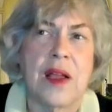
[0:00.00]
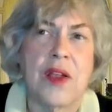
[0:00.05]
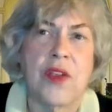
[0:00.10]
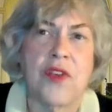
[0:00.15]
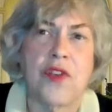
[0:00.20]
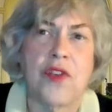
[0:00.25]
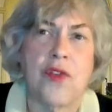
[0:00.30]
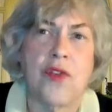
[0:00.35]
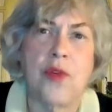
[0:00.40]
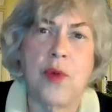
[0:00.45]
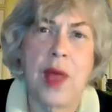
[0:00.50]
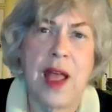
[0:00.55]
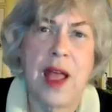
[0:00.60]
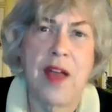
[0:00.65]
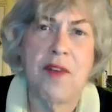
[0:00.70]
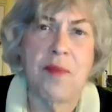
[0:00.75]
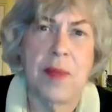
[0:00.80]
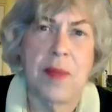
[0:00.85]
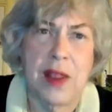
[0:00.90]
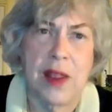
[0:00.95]
And so you
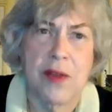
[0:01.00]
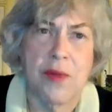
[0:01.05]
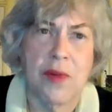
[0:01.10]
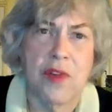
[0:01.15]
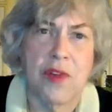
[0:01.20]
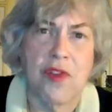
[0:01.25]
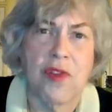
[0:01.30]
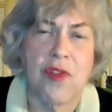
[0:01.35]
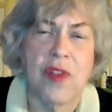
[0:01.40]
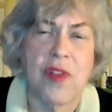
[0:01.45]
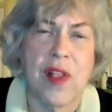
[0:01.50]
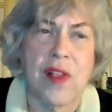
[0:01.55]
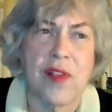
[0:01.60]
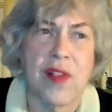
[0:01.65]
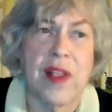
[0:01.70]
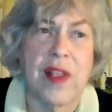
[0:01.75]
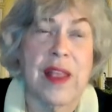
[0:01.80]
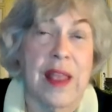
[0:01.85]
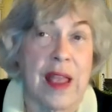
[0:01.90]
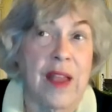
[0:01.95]
have many Christians that
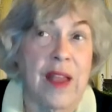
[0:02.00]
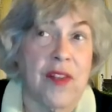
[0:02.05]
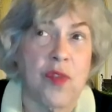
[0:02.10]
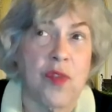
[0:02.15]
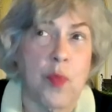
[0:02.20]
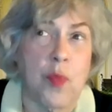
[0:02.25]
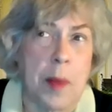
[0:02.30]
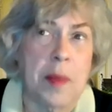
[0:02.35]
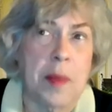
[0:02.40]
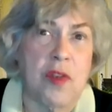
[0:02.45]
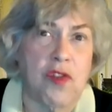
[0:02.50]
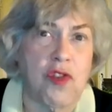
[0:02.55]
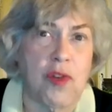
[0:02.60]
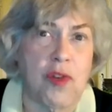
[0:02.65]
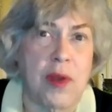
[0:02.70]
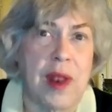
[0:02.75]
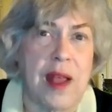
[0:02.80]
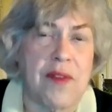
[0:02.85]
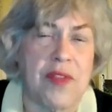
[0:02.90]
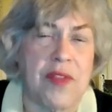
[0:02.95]
say, yes, women
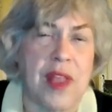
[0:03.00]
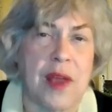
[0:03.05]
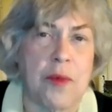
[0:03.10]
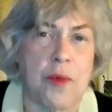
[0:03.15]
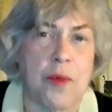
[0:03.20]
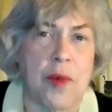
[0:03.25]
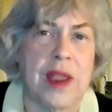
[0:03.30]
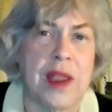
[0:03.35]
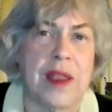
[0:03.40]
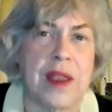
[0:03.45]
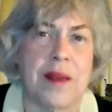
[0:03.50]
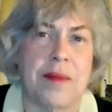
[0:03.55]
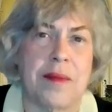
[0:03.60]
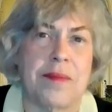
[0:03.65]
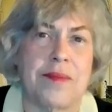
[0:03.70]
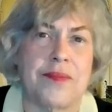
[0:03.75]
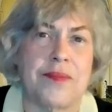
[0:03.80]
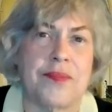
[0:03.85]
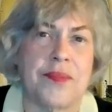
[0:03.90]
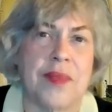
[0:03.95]
should have that right.
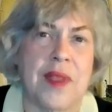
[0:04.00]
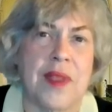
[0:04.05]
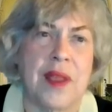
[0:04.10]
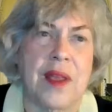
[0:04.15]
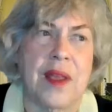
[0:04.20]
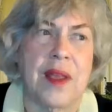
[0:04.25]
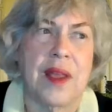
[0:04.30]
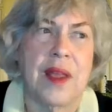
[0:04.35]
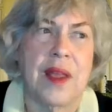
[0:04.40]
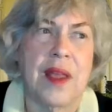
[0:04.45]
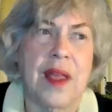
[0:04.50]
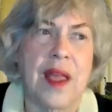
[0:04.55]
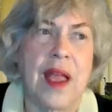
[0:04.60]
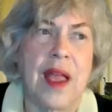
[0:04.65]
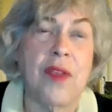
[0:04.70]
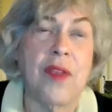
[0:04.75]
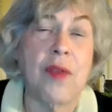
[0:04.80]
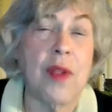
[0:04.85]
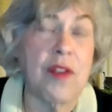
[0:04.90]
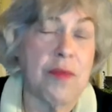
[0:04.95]

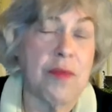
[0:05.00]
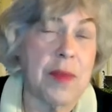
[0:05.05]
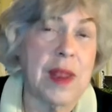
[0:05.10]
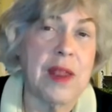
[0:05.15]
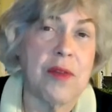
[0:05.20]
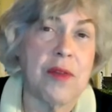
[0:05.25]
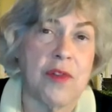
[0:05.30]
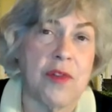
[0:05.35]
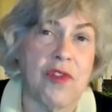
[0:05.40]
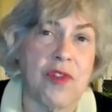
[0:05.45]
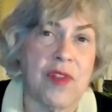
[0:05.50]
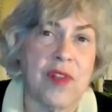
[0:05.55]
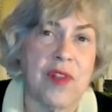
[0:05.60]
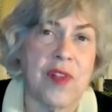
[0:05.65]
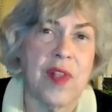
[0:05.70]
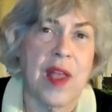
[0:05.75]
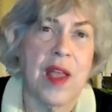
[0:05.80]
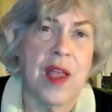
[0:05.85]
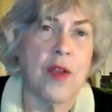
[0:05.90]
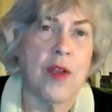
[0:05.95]
And you have many Christians
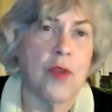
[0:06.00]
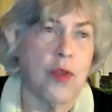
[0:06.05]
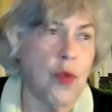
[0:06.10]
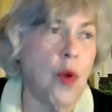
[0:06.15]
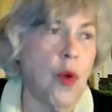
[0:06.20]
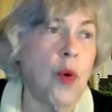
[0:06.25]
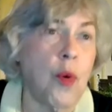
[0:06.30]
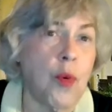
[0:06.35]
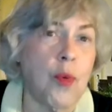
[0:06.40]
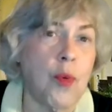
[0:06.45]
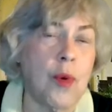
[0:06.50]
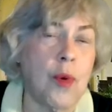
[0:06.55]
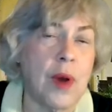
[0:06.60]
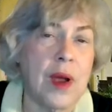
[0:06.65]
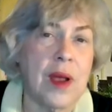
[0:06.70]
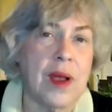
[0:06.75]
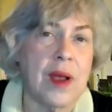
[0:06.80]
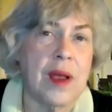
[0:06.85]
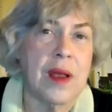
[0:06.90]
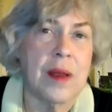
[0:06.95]
saying, no,
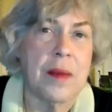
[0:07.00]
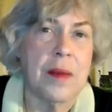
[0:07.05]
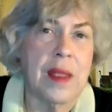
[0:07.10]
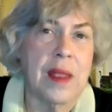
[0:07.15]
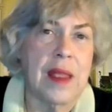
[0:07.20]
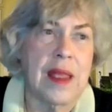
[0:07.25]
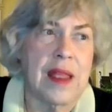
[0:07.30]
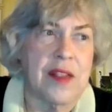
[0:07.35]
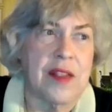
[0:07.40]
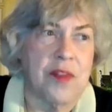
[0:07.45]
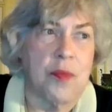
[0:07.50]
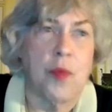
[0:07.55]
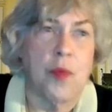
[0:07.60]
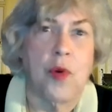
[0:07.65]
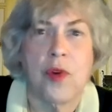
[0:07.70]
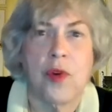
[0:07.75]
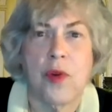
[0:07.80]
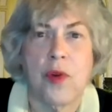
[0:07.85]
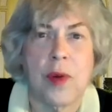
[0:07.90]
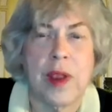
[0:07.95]
it's
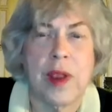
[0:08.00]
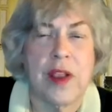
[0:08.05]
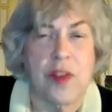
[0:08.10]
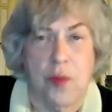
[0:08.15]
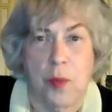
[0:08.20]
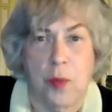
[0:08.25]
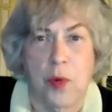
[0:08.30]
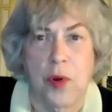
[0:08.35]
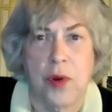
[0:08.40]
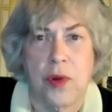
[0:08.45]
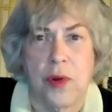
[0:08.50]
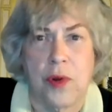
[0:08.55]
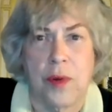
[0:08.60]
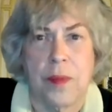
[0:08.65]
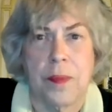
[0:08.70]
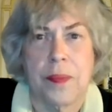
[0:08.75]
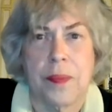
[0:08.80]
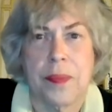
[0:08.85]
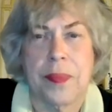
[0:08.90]
murder, it's murder.